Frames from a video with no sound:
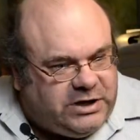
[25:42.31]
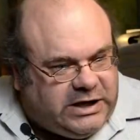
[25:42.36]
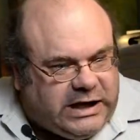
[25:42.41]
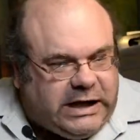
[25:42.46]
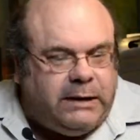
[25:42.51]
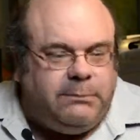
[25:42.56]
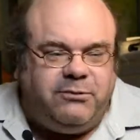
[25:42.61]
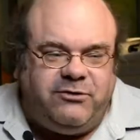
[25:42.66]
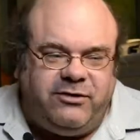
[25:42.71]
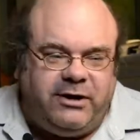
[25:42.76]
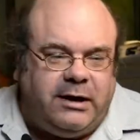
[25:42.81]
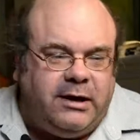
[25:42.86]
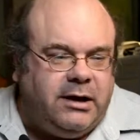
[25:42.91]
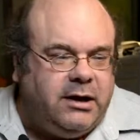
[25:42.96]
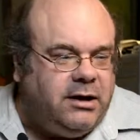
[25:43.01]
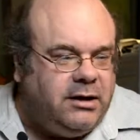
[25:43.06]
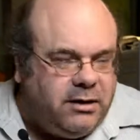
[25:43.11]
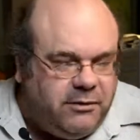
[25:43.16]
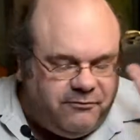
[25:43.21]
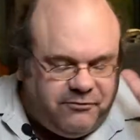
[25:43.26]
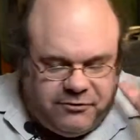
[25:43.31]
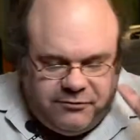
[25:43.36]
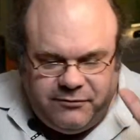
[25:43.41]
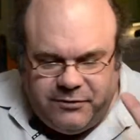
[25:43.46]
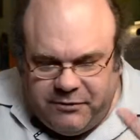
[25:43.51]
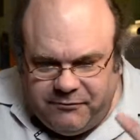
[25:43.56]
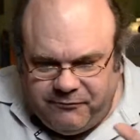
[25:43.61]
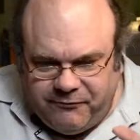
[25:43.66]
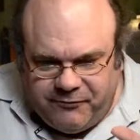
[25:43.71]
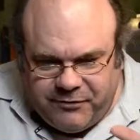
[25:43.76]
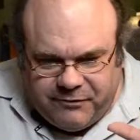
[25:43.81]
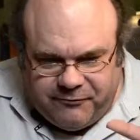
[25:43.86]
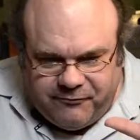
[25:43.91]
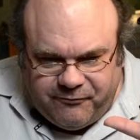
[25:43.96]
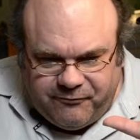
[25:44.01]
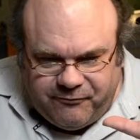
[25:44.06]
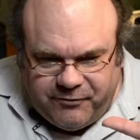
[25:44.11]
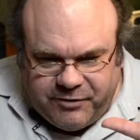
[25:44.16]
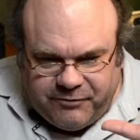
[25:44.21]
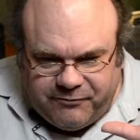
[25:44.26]
keep singing and if if if,
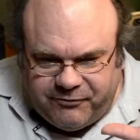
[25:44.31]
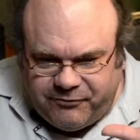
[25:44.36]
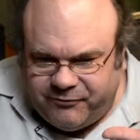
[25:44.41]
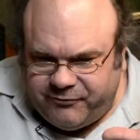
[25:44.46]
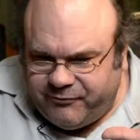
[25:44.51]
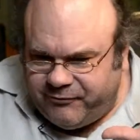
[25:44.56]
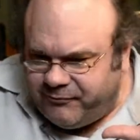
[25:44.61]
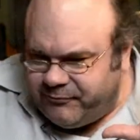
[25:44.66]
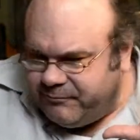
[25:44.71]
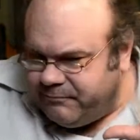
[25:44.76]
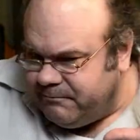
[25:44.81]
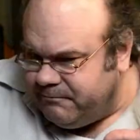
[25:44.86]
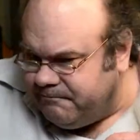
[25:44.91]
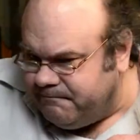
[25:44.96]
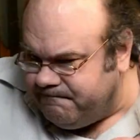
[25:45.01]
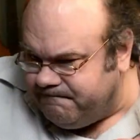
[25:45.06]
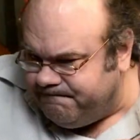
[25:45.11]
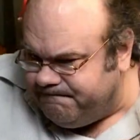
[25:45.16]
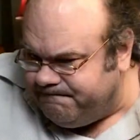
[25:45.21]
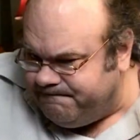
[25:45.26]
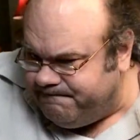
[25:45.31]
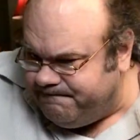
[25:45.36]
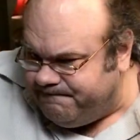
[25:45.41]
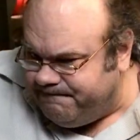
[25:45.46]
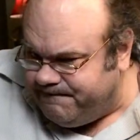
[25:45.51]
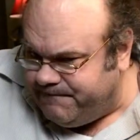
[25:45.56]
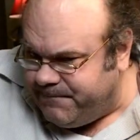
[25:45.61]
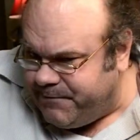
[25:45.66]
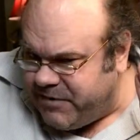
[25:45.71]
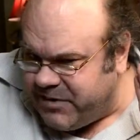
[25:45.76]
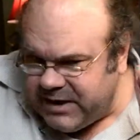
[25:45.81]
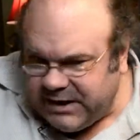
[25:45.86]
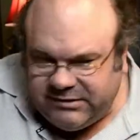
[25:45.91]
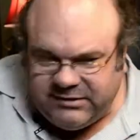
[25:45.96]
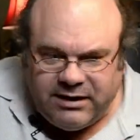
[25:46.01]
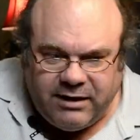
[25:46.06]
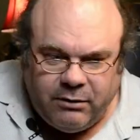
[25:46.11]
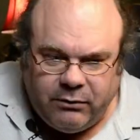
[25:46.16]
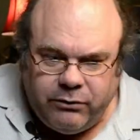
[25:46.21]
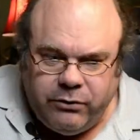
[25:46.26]
if they
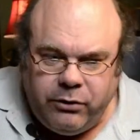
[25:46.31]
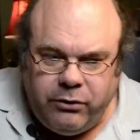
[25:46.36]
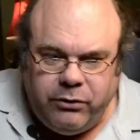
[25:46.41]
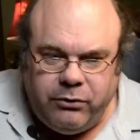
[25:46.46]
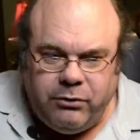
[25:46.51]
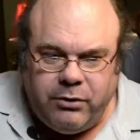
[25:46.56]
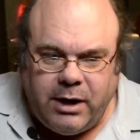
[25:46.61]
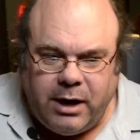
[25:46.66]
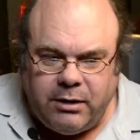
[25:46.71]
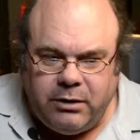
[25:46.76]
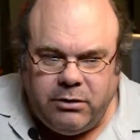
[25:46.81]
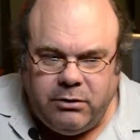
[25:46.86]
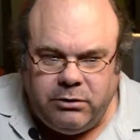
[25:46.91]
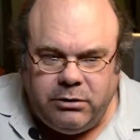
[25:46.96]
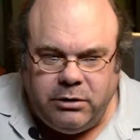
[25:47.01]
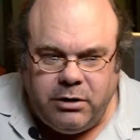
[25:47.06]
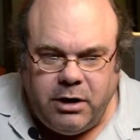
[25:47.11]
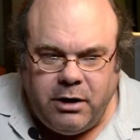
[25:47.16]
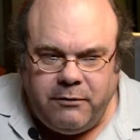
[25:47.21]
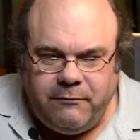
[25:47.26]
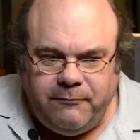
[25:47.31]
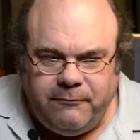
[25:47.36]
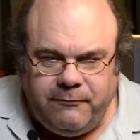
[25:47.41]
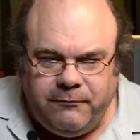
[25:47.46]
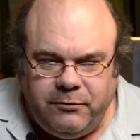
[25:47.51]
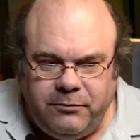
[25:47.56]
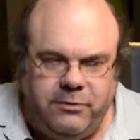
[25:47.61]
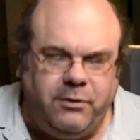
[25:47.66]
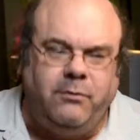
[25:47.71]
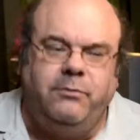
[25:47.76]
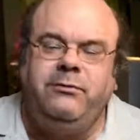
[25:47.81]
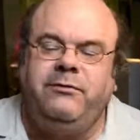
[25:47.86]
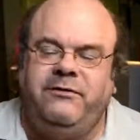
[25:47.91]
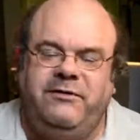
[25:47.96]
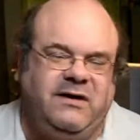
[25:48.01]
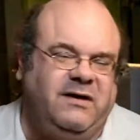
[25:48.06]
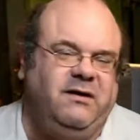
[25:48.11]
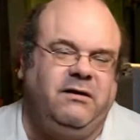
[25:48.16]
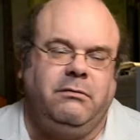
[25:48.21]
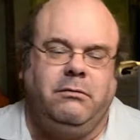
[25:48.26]
tell you you're not good enough don't
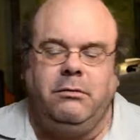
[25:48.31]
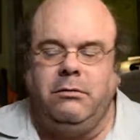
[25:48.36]
sing